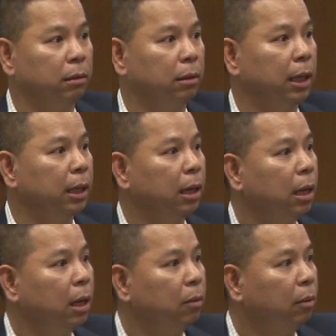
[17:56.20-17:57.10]
Right?
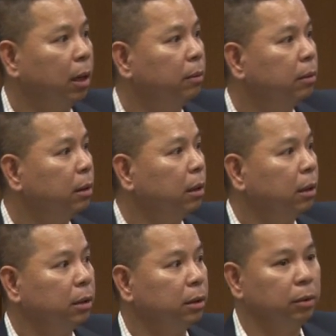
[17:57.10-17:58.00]
Well,
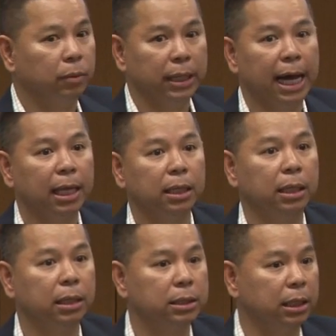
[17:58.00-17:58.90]
the
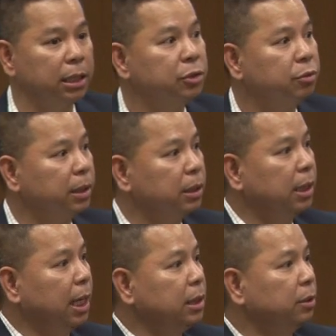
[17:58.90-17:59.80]
reality is the instrument
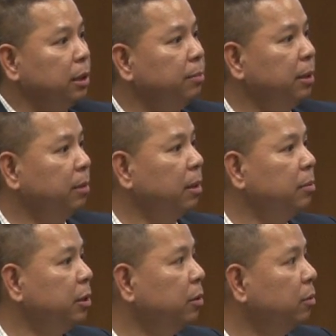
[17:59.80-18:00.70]
cluster in the
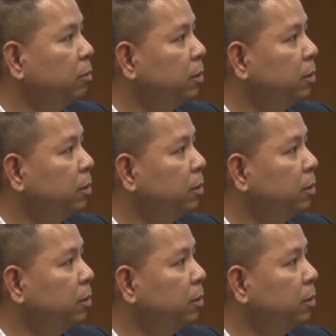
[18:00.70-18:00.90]
BMW